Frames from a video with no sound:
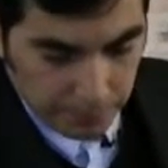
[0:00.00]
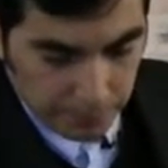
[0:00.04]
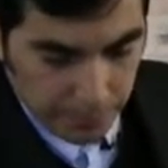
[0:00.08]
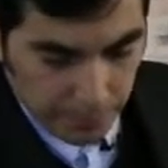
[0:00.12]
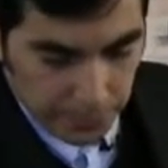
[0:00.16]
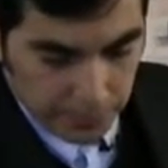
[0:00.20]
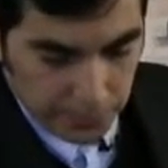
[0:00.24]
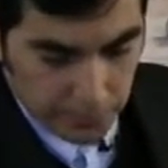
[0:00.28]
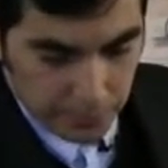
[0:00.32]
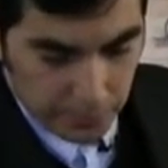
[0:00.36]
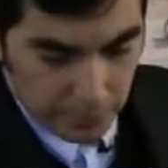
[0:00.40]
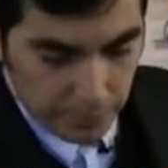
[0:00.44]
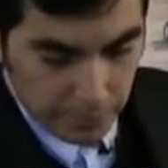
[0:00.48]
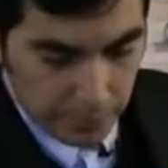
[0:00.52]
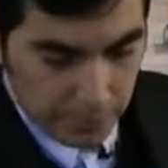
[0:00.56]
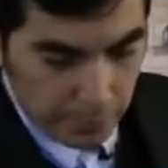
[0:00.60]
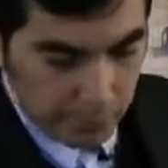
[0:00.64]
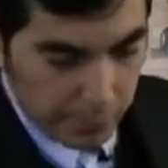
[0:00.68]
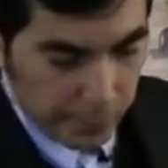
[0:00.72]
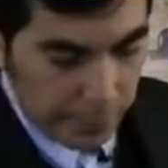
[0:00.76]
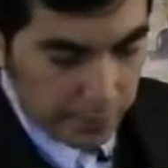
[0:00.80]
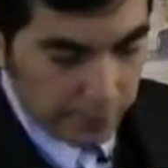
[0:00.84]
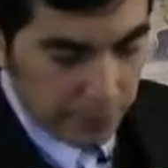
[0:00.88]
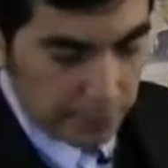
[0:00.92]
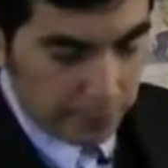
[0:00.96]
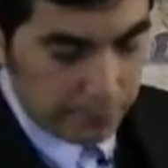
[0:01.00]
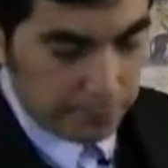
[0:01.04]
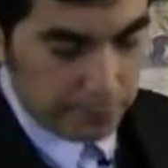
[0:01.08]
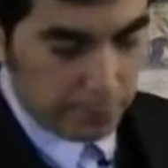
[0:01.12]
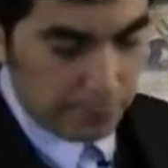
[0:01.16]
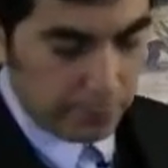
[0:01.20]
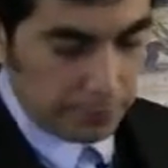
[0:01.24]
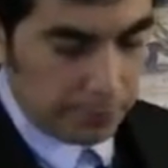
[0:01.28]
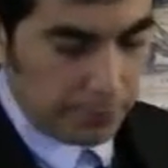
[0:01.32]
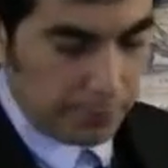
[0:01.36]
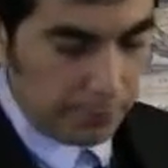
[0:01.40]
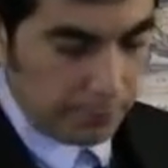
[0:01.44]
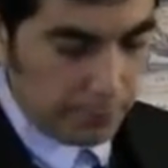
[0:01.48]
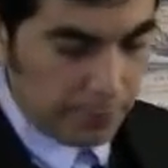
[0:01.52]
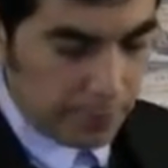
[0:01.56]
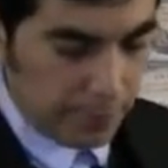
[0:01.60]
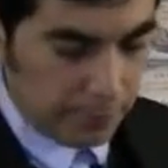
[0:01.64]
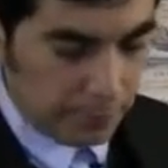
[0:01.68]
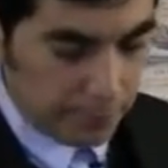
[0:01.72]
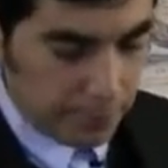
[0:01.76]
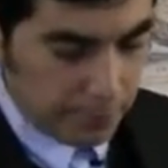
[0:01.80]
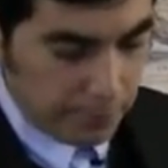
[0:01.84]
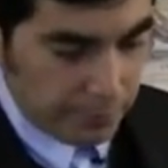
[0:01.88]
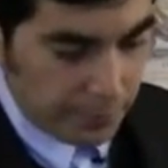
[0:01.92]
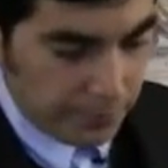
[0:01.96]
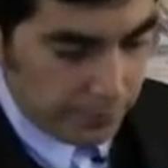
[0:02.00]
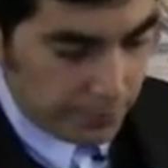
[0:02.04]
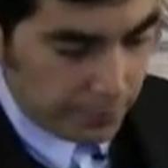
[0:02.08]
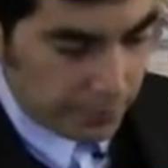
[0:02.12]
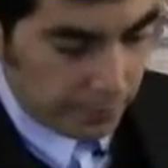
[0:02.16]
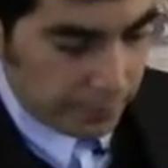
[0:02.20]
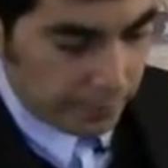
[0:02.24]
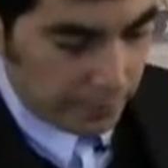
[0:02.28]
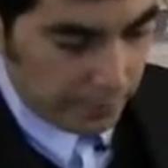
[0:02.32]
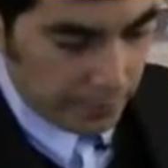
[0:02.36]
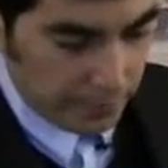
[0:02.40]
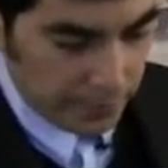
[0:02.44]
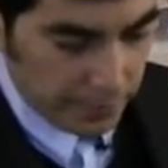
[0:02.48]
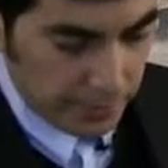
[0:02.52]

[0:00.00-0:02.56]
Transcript: patiently wait the fulfillment of the vision,